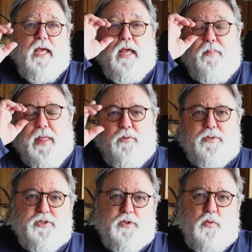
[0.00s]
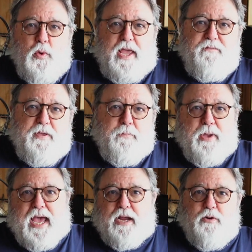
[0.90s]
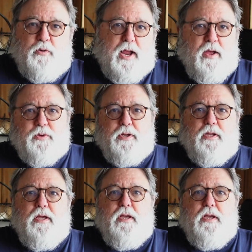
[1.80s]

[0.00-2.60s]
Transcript: and that was the wavy background.